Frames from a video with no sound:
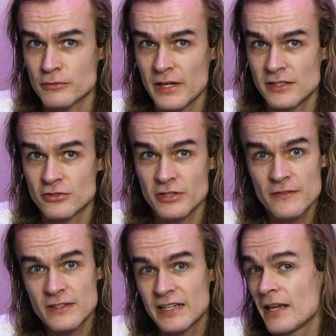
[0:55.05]
bright, so
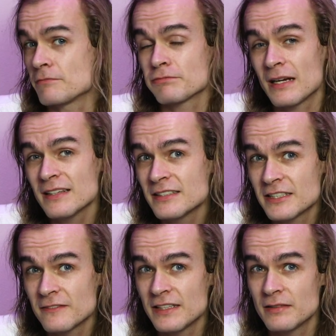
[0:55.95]
even in a
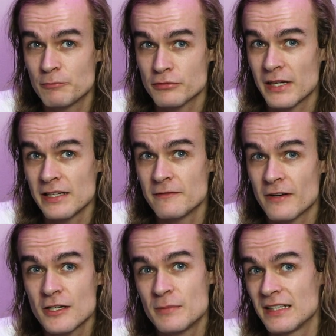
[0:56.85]
relatively bright
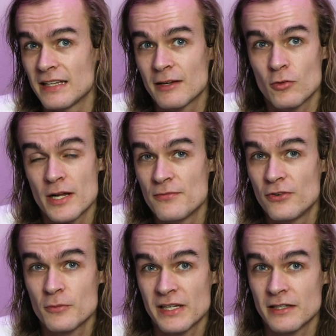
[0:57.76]
environment like what I'm
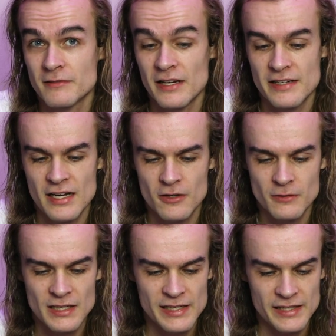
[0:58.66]
filming in right
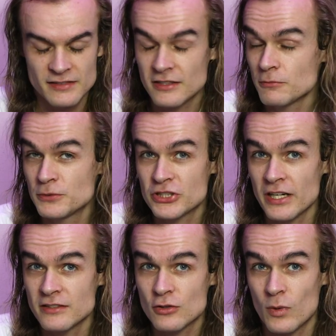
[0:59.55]
now, it still
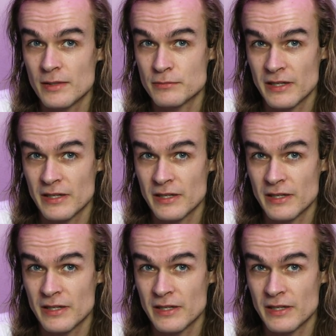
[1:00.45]
shines quite